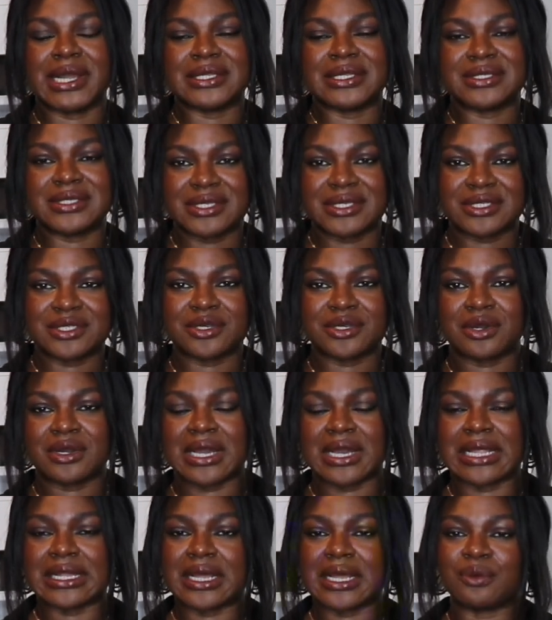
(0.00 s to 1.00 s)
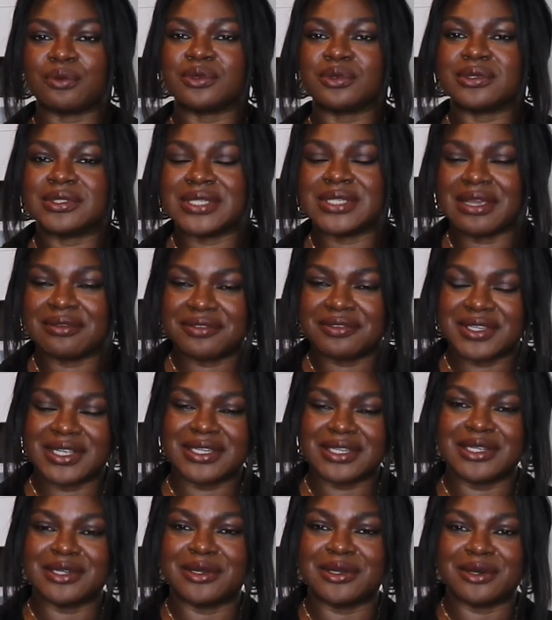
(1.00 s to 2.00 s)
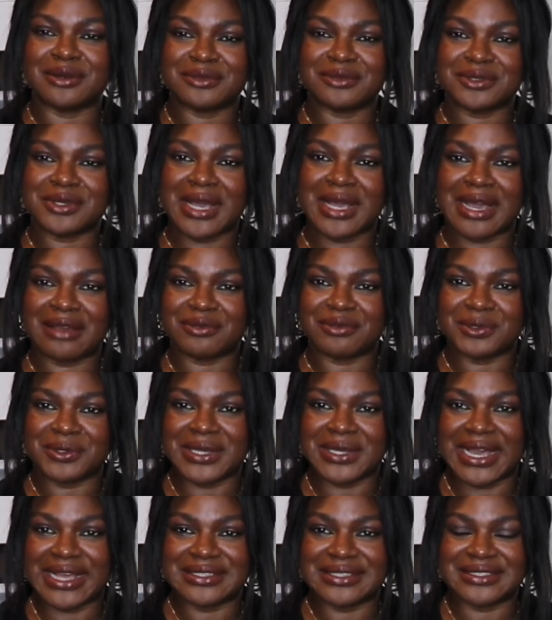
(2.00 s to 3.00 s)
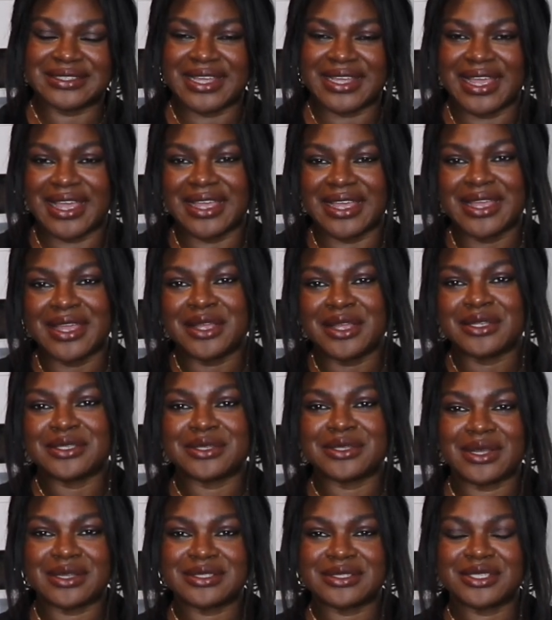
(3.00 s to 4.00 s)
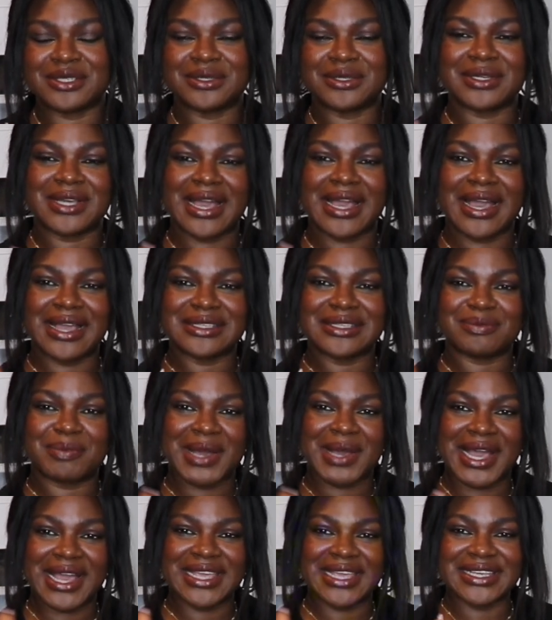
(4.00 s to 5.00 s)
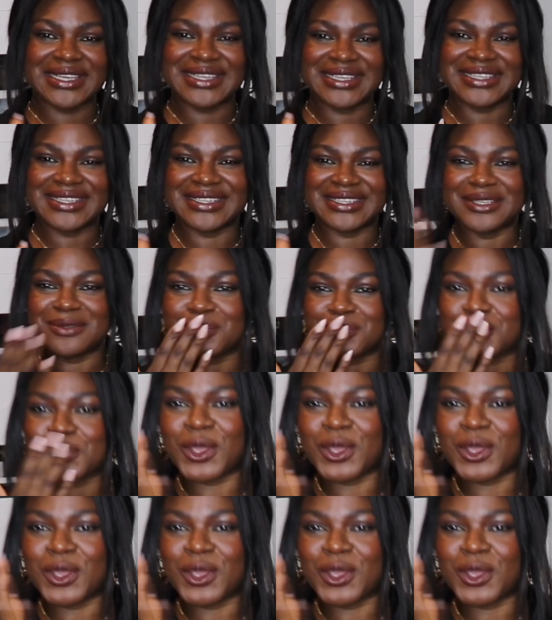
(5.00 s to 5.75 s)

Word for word: my TikTok, and I would definitely love to have you guys there. So I'll see you guys. Bye.